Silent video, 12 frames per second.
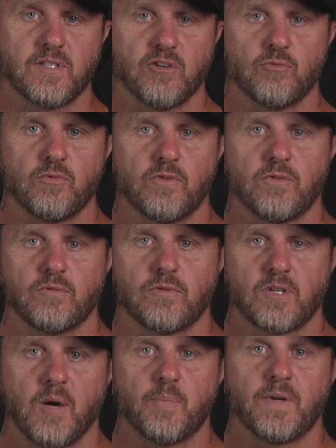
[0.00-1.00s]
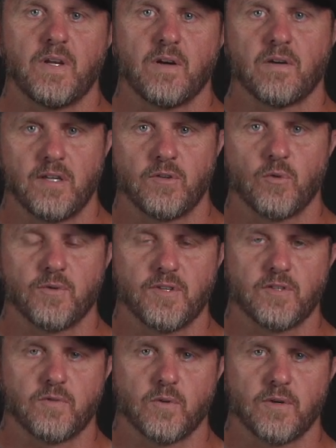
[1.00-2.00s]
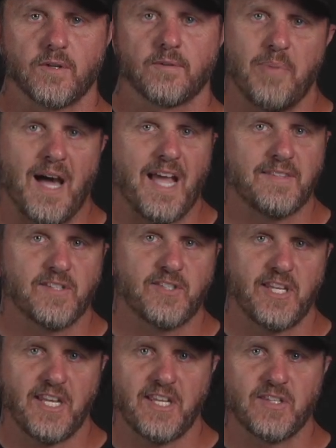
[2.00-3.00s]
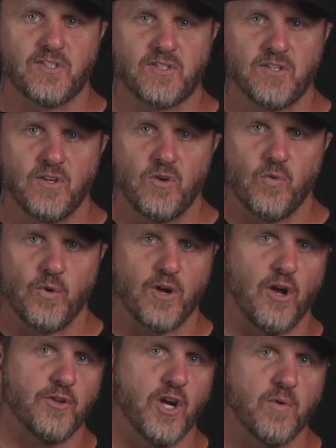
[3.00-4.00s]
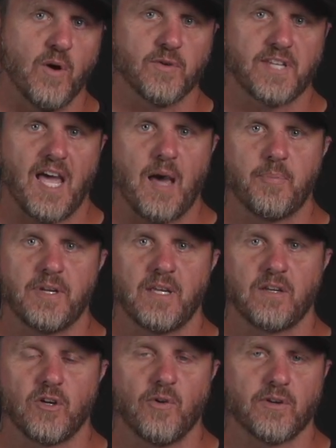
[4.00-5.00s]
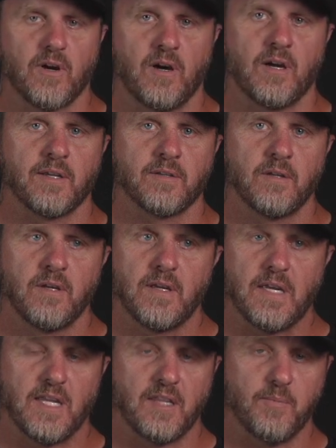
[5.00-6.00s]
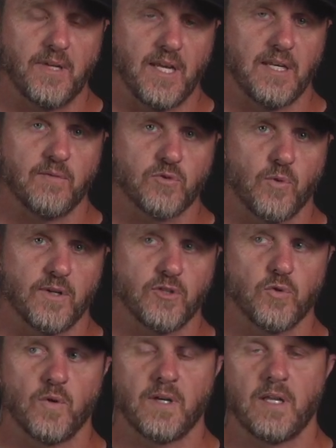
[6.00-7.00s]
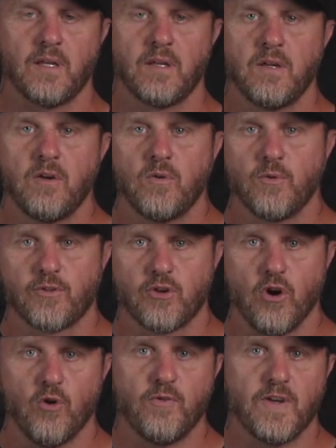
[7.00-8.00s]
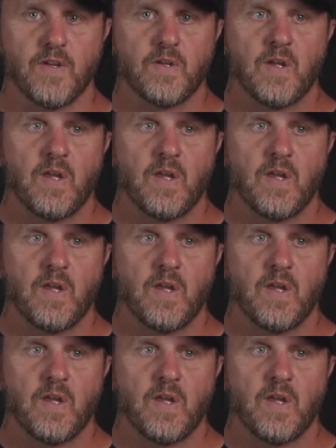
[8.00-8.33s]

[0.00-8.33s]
dent removal company here in Northeast Florida. Behind the scenes, we all know what was happening, going on in the beginning of 2020 with COVID